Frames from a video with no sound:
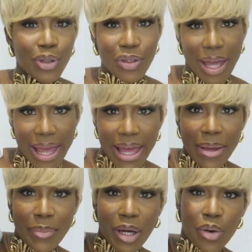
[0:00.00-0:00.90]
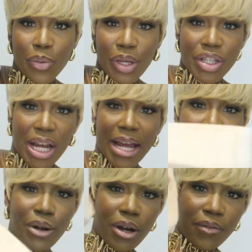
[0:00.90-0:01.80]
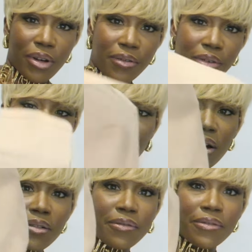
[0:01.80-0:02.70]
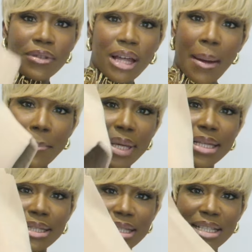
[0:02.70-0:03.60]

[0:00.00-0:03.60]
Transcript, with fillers: you the hem which I love love love amazing